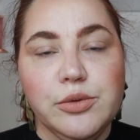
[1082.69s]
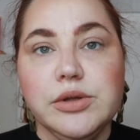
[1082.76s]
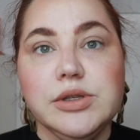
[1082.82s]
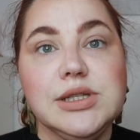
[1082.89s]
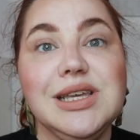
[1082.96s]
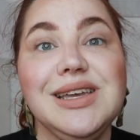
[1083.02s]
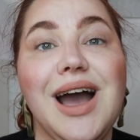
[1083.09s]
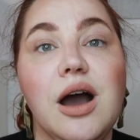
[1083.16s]
We'll
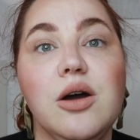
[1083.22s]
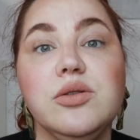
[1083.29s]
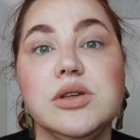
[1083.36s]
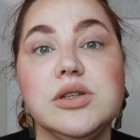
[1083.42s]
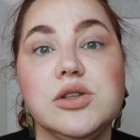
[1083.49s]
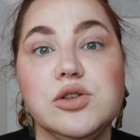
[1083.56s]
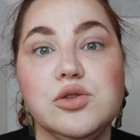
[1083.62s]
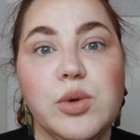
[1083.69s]
see how
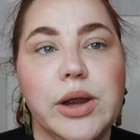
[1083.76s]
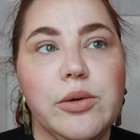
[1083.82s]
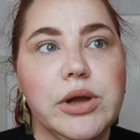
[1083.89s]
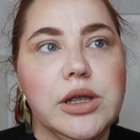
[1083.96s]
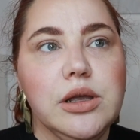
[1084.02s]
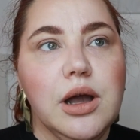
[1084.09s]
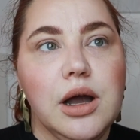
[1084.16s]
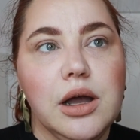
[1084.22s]
this is
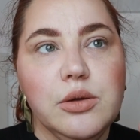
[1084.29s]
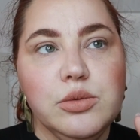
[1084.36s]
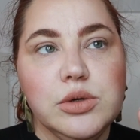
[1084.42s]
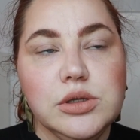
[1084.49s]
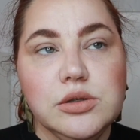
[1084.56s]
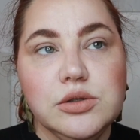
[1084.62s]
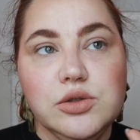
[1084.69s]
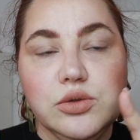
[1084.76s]
wearing. I
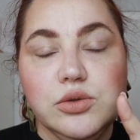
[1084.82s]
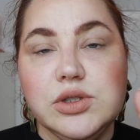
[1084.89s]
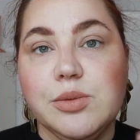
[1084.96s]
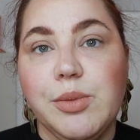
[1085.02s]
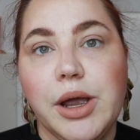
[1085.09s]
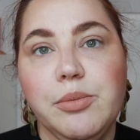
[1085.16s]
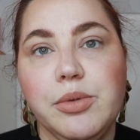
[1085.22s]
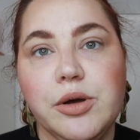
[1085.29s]
will do
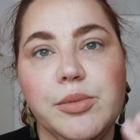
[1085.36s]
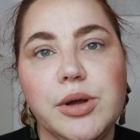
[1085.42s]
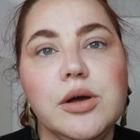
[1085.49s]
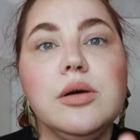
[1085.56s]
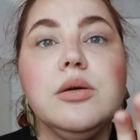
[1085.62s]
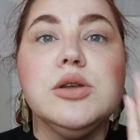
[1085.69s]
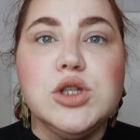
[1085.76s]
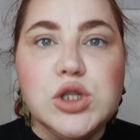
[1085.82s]
some eye
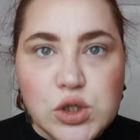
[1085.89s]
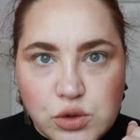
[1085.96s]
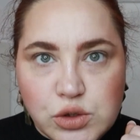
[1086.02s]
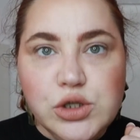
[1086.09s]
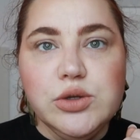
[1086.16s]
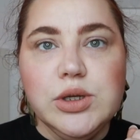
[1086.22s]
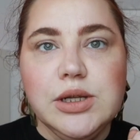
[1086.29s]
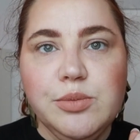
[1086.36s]
primer,
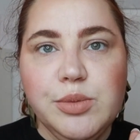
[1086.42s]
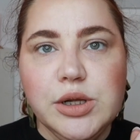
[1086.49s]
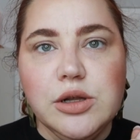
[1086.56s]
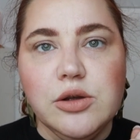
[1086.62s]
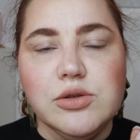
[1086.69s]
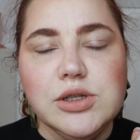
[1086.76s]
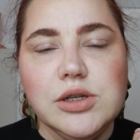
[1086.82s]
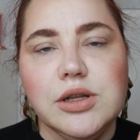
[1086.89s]
scooch you a little bit
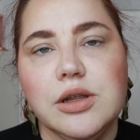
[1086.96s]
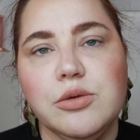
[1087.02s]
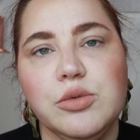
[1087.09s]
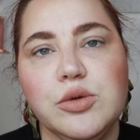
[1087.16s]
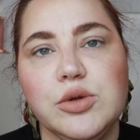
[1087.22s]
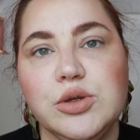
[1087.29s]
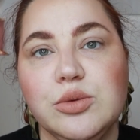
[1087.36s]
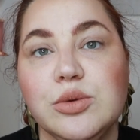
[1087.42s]
closer, and then
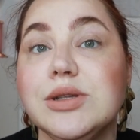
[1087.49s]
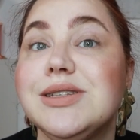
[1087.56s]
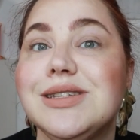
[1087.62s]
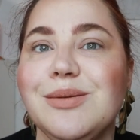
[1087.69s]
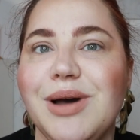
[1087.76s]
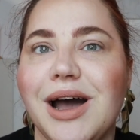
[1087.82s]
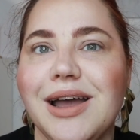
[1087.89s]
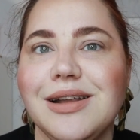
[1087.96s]
we'll do
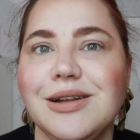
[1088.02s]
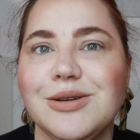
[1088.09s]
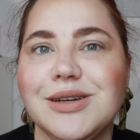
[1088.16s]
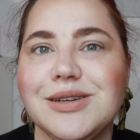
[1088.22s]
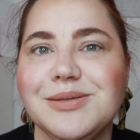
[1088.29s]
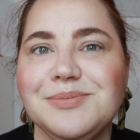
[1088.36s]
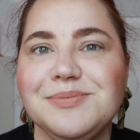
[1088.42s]
some eye look.